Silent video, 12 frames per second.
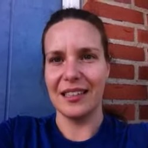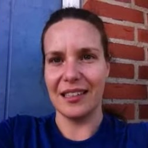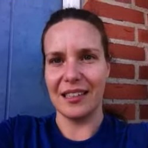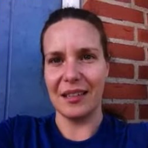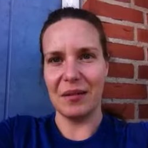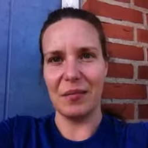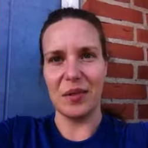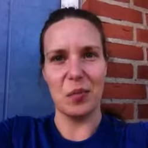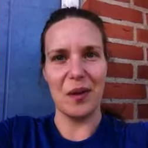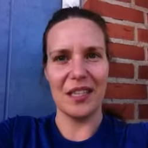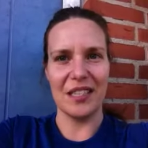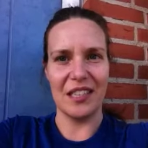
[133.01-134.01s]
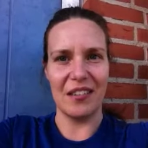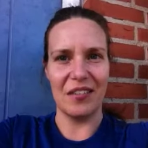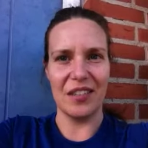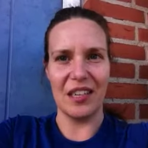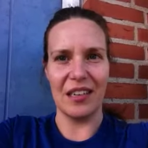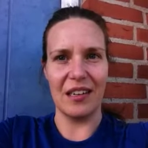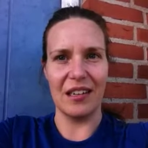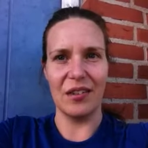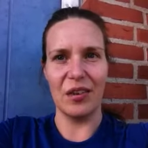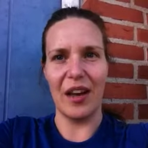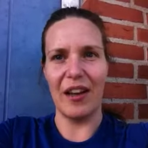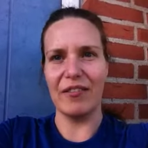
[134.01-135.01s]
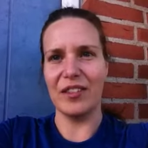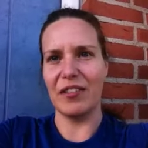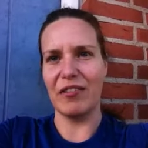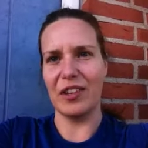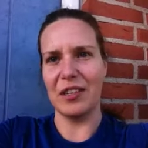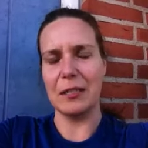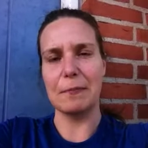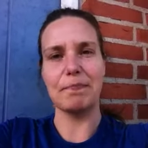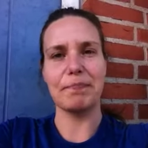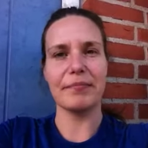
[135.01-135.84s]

um, perspectives and you have different